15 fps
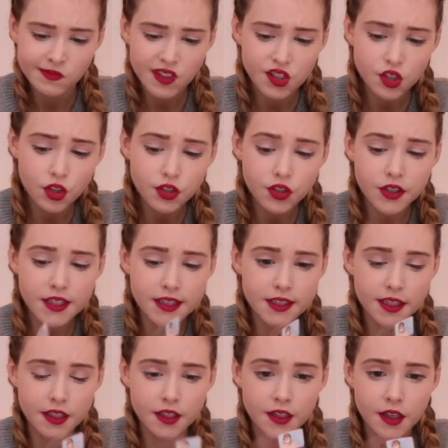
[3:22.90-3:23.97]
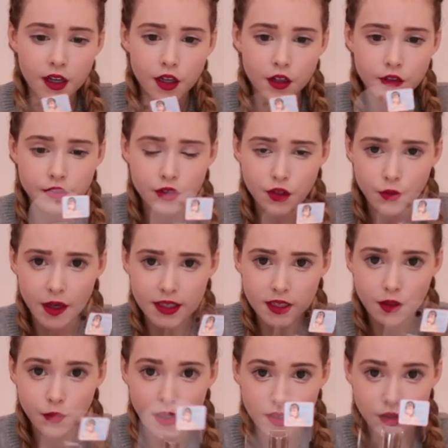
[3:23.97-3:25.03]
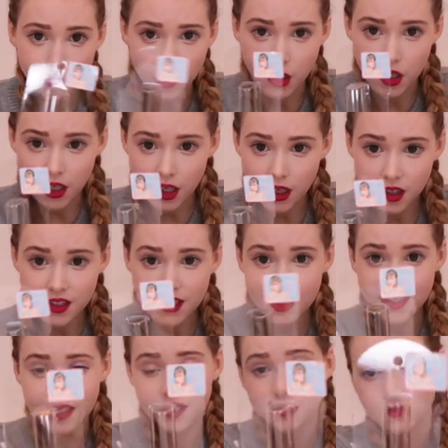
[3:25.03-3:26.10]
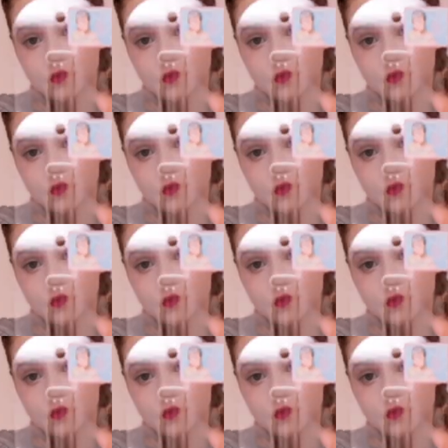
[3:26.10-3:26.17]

There's also this sticker of Tsubasa Masuwaka on it.